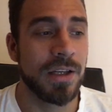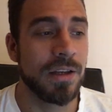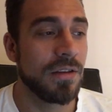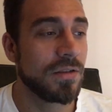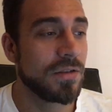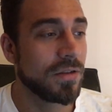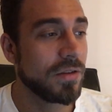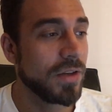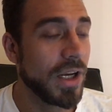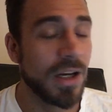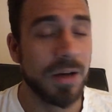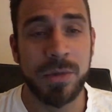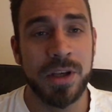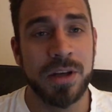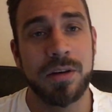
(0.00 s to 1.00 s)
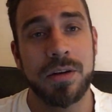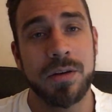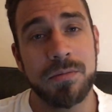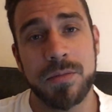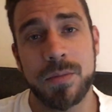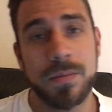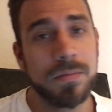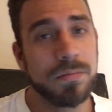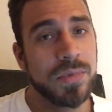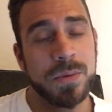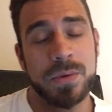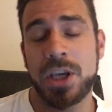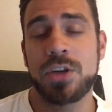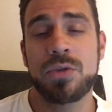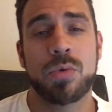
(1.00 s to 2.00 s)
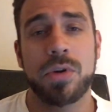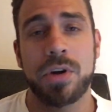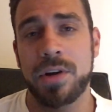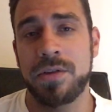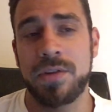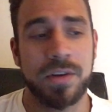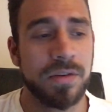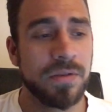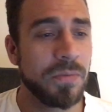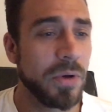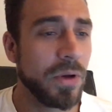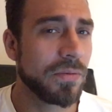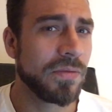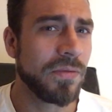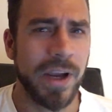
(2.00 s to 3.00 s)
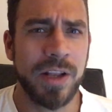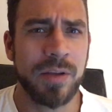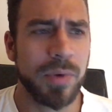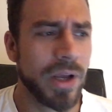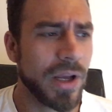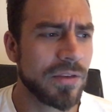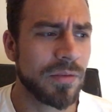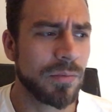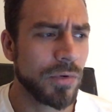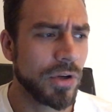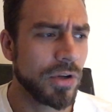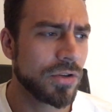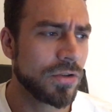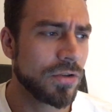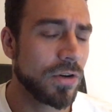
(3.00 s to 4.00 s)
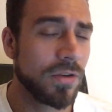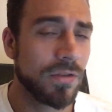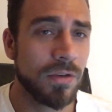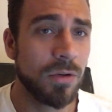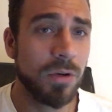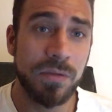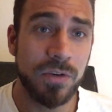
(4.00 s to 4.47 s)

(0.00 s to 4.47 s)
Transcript: And so, yeah, I mean, Cage Warriors, it's free on Fight Pass, I'm pretty sure.